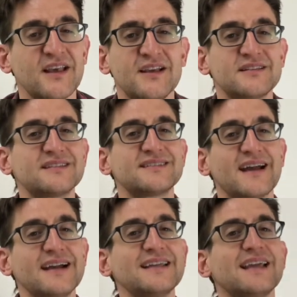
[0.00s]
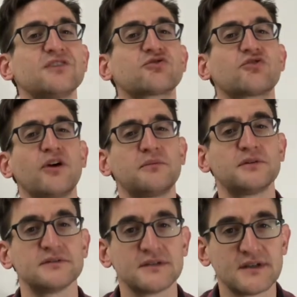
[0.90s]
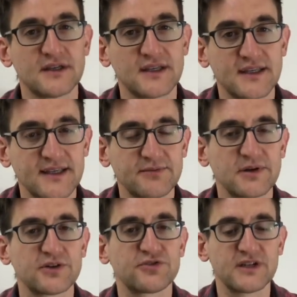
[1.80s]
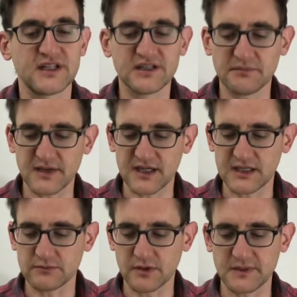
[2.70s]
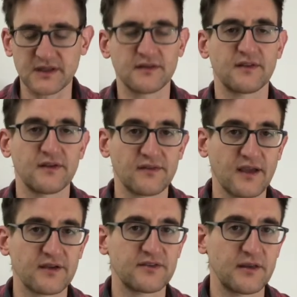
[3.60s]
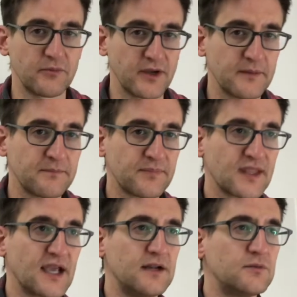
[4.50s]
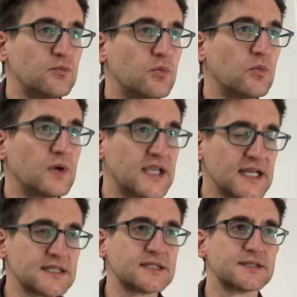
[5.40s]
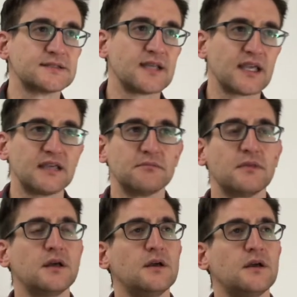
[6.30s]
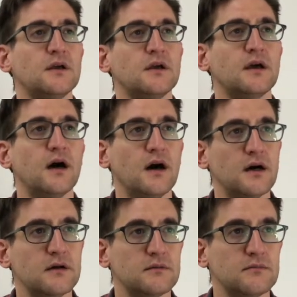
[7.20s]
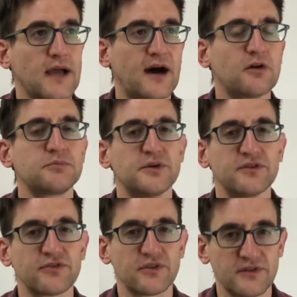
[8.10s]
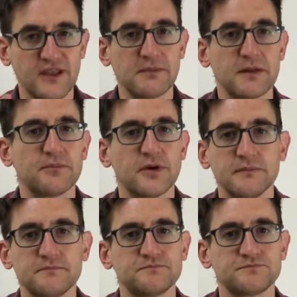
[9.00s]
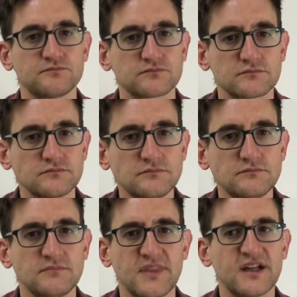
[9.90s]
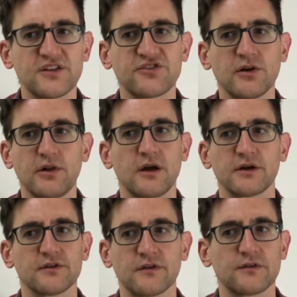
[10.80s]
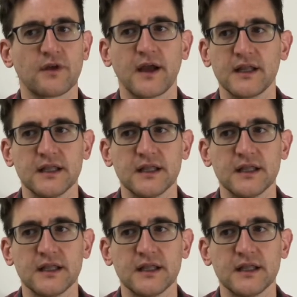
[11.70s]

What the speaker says: Society has crumbled if we are treating men and women in the exact same way, and we get the same output for the same input. Then it's no longer society.